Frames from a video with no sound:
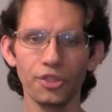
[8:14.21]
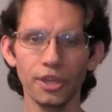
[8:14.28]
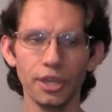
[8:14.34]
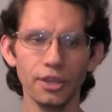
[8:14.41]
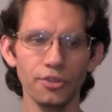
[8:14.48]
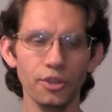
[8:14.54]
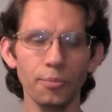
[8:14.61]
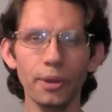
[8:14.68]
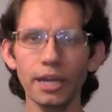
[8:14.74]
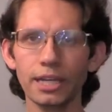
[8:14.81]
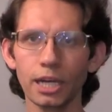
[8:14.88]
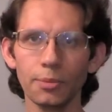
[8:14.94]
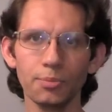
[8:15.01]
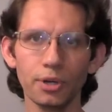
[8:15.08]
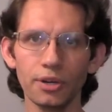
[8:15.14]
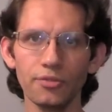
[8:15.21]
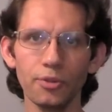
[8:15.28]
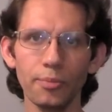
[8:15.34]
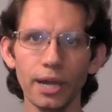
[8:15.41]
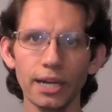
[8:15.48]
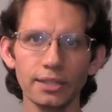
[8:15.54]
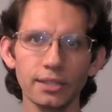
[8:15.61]
the makeup of the
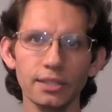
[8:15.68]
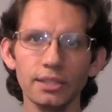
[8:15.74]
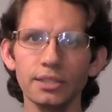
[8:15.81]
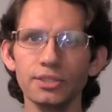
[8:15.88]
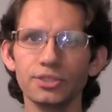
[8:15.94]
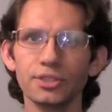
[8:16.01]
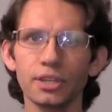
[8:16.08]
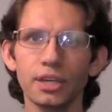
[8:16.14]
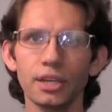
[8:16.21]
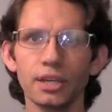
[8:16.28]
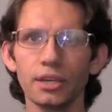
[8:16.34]
magnet is,